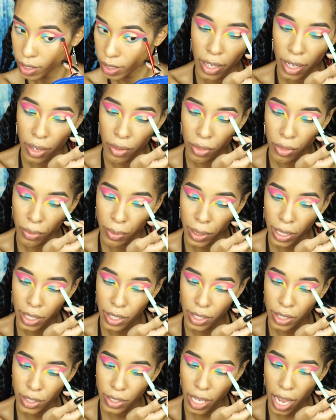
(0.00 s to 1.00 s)
Now, three
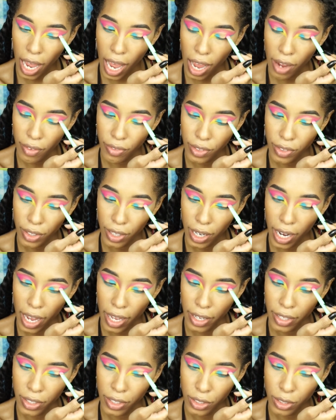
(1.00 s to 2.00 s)
years after
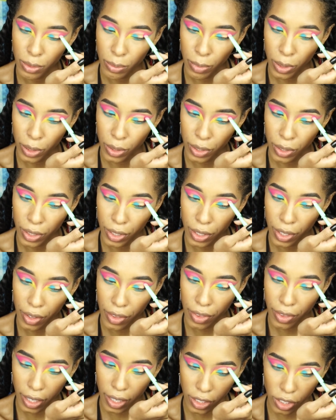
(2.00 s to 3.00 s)
Edna's murder,
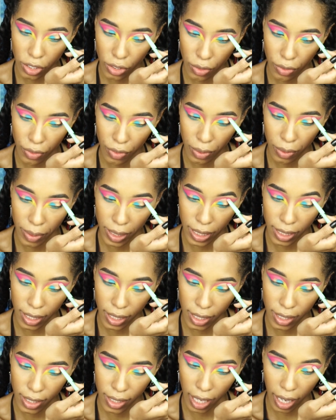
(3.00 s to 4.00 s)
thanks to
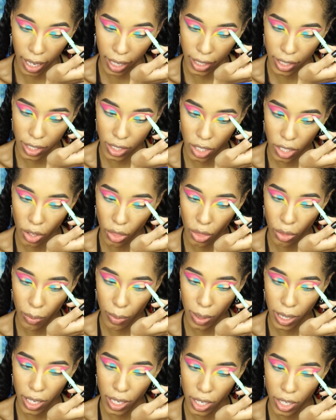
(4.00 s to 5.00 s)
forensic science,
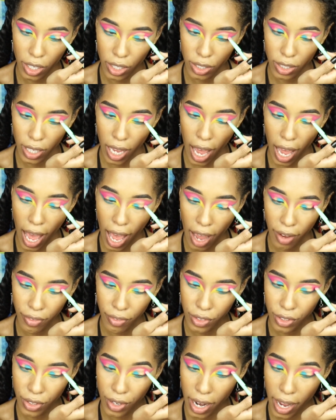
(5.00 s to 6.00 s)
three years
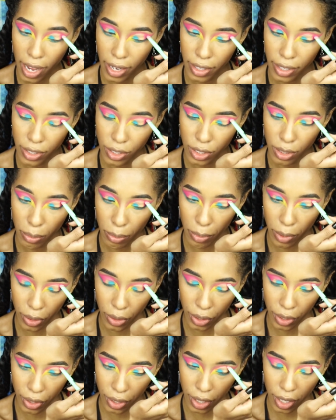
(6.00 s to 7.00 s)
after Edna's
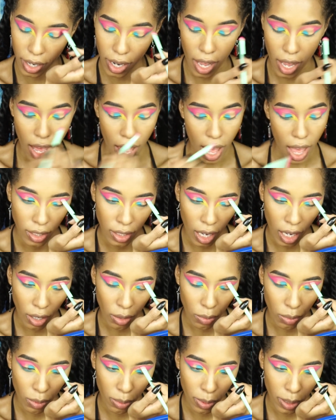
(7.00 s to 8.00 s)
murder,
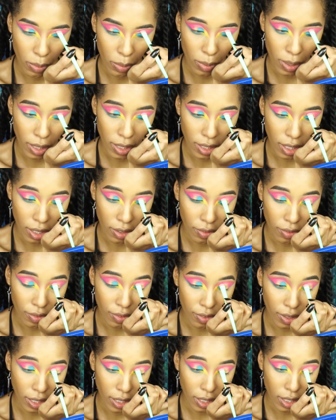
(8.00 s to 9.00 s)
Donald Ruby was
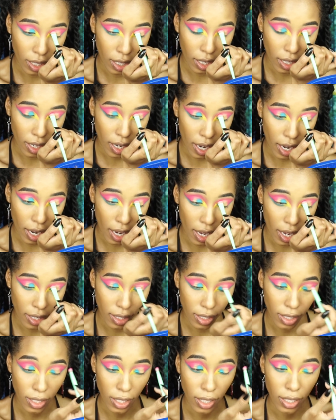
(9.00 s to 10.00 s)
convicted
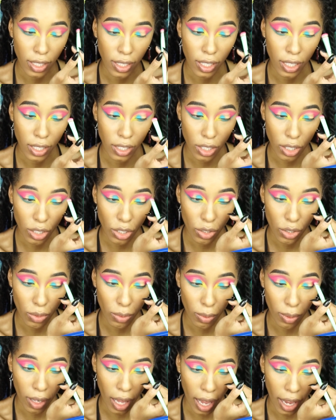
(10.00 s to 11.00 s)
and sentenced to
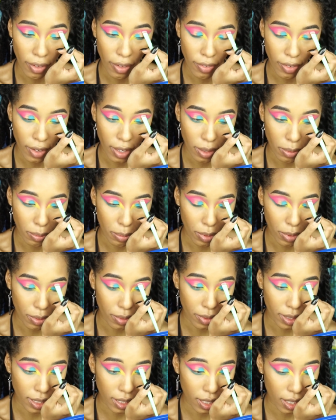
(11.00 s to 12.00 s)
life in
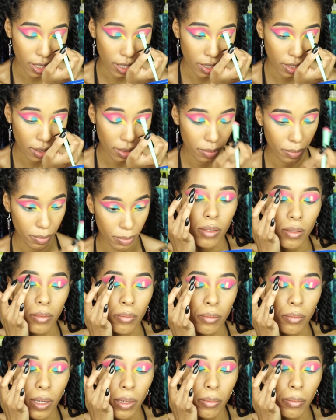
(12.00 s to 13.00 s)
prison.
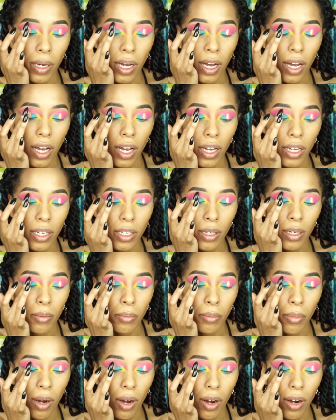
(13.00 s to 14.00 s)
But
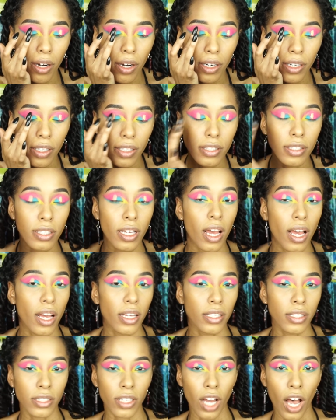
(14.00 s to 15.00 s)
behind bars,
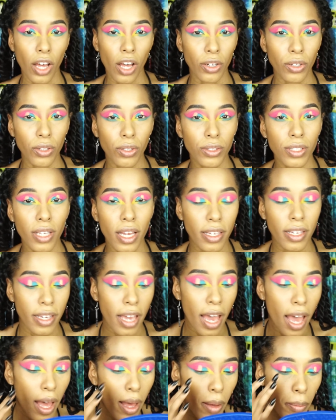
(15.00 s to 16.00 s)
Donald
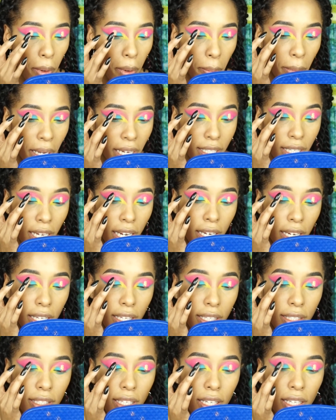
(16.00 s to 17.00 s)
kept maintaining
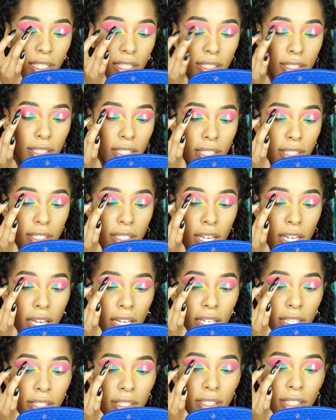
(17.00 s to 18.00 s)
his innocence,
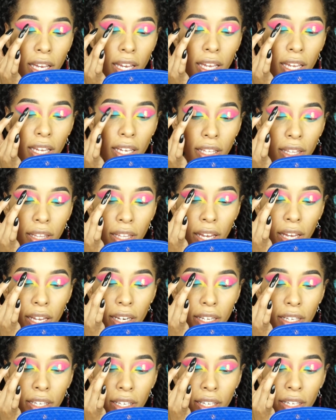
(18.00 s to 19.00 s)
saying that
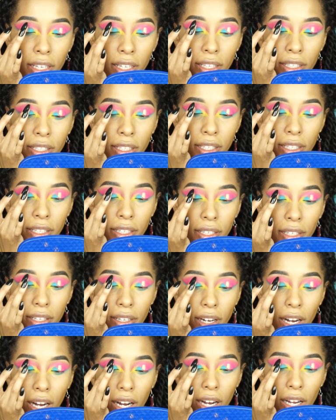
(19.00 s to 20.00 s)
he did
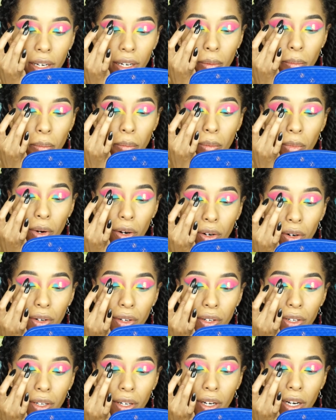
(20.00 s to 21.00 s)
not
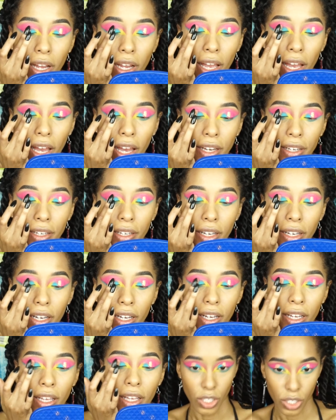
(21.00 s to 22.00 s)
murder
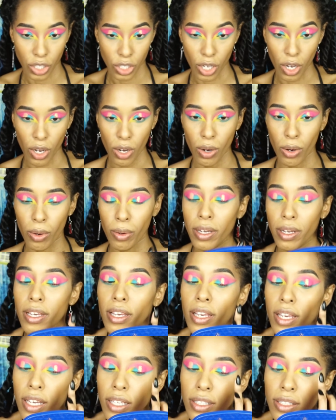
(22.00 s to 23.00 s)
Edna. So
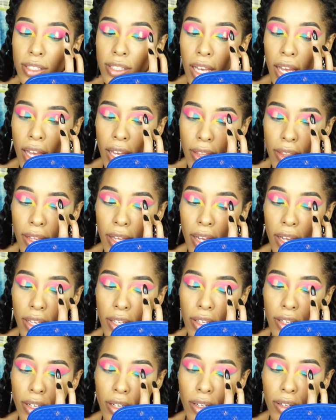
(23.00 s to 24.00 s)
he said that,
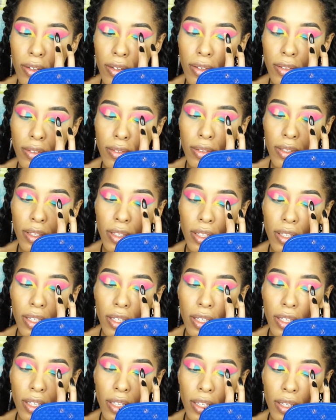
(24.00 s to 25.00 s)
you know,
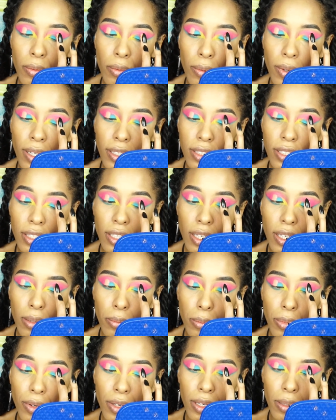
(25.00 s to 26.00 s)
it wasn't
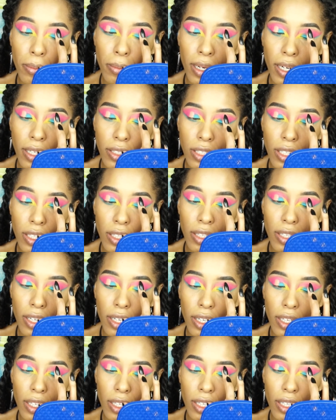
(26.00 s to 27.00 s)
him pretty much, and
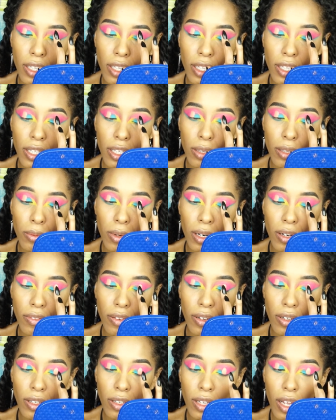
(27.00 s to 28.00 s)
that any one of
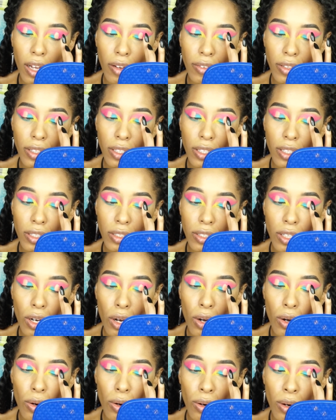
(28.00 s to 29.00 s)
her lovers
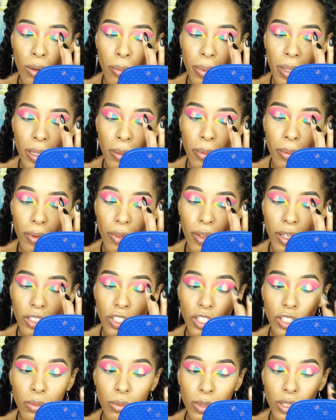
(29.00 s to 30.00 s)
or people that
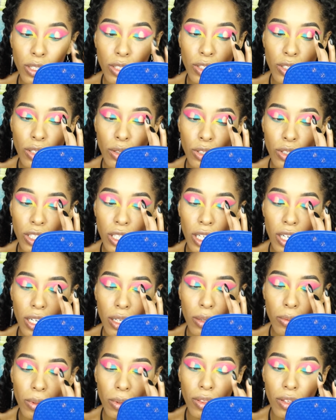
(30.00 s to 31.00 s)
she was
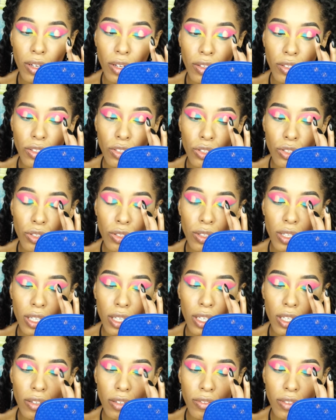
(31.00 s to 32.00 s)
associated with on the
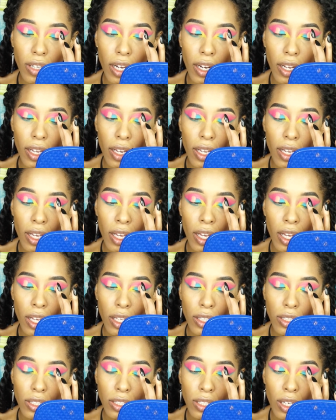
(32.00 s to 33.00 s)
street could have done it.
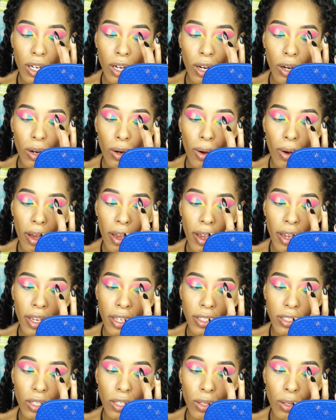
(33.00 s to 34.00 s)
So
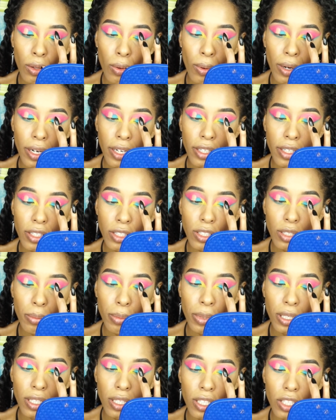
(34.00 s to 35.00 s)
his lawyers
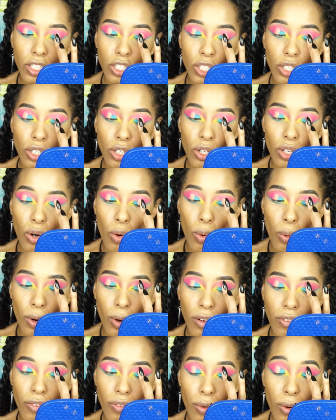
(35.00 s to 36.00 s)
petitioned the
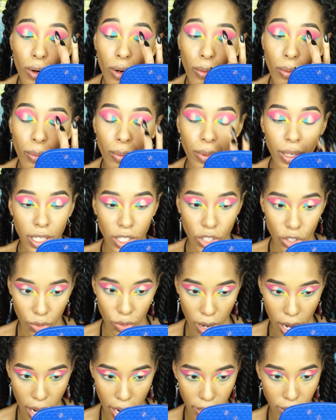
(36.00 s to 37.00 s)
court for a
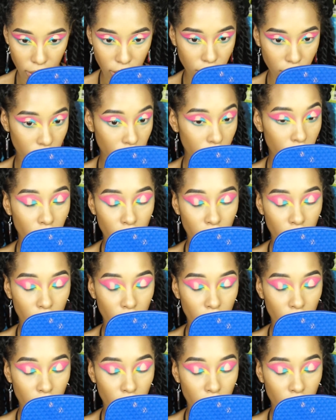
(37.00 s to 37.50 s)
retrial.